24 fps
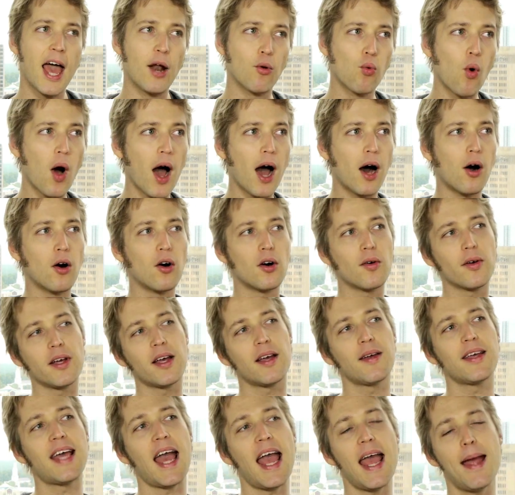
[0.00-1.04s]
And while
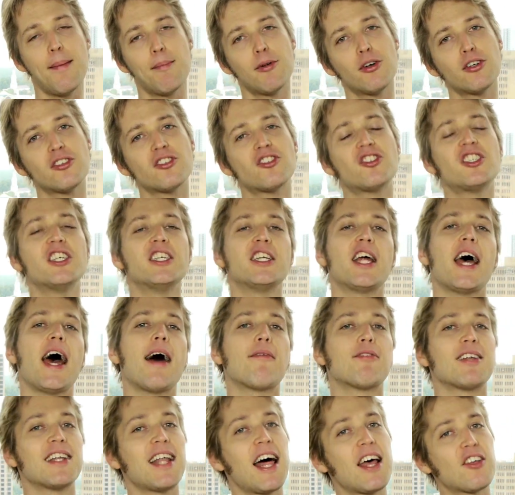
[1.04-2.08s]
gamers tend to
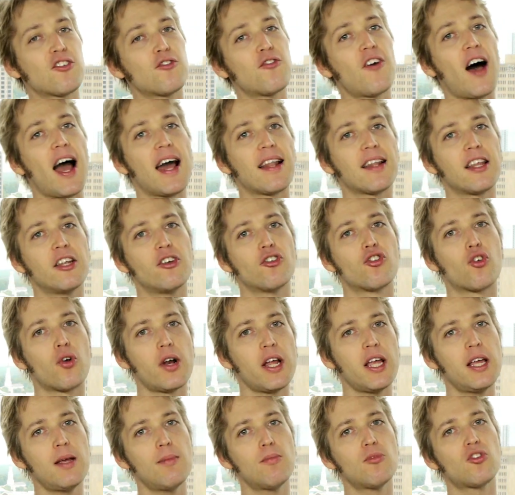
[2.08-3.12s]
have less violent
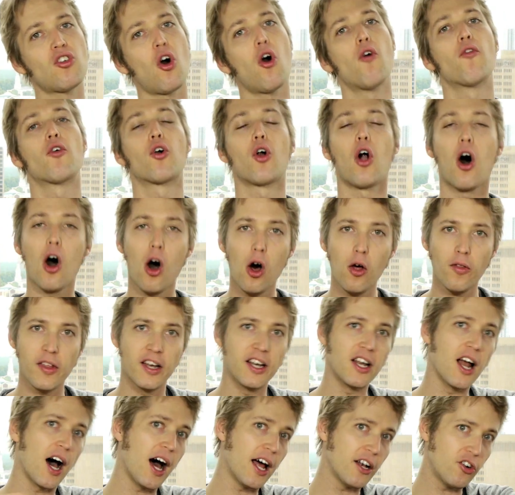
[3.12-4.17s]
dreams overall
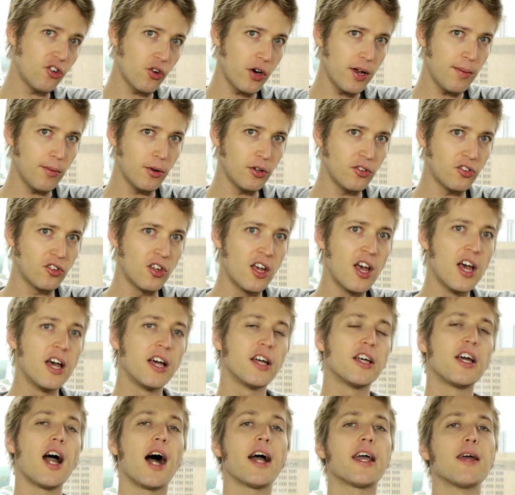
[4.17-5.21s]
than non-dreamers,
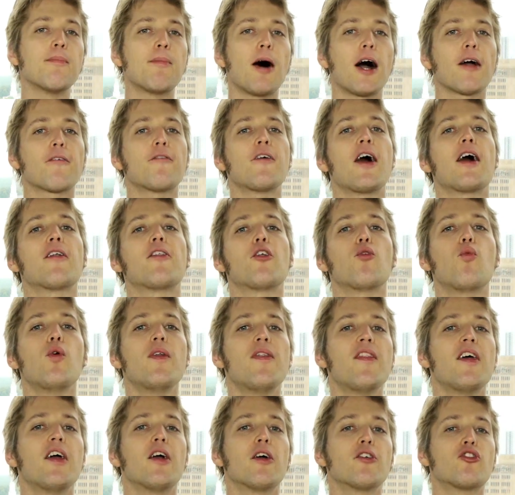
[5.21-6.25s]
Gackenbach found that
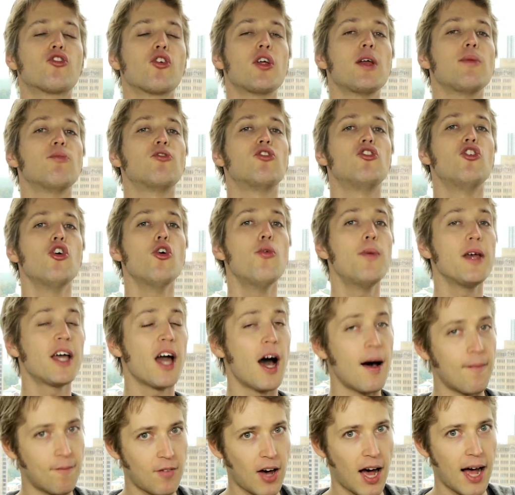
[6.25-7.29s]
when their dreams do
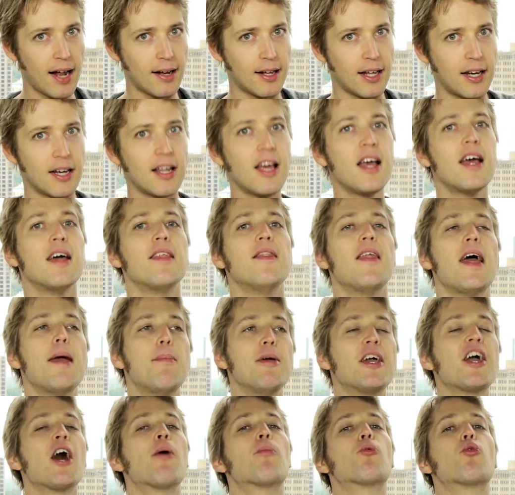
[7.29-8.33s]
become violent, they
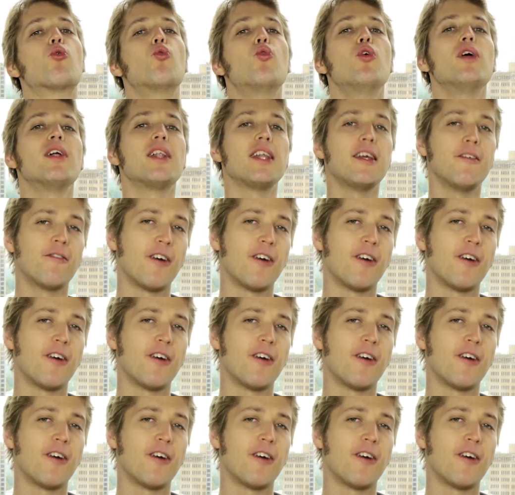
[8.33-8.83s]
become really